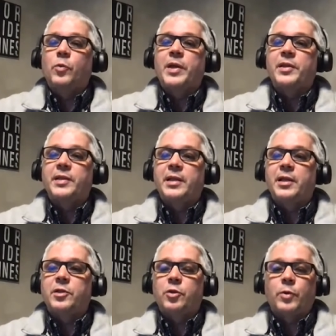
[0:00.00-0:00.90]
way that they
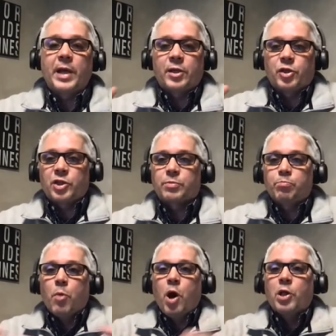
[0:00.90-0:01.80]
need to in
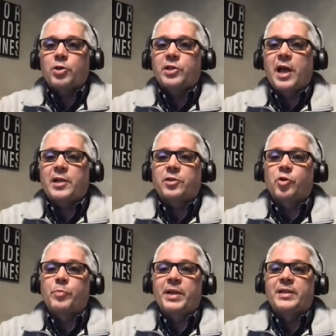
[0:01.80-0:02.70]
smaller size
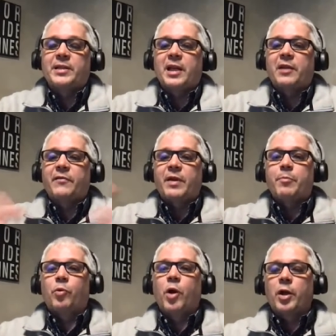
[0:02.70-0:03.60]
group instead of a
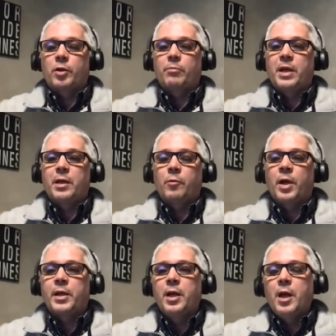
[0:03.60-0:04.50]
broader meeting
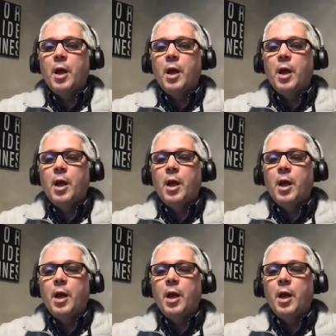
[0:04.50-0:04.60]
right